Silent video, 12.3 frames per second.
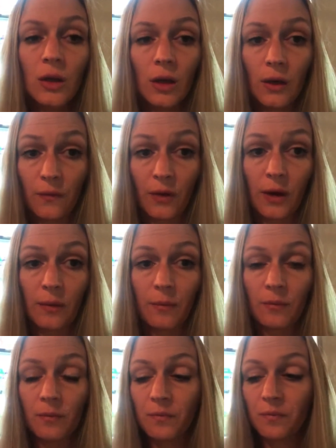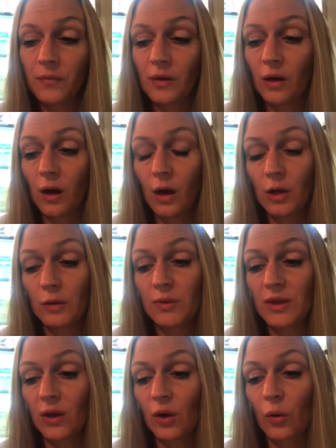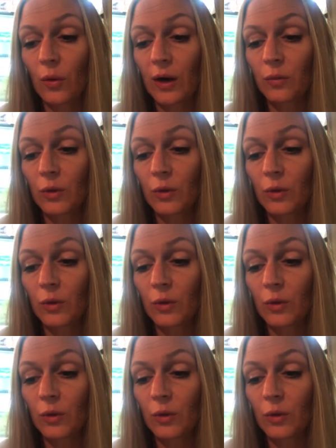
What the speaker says: if I'm 100% correct,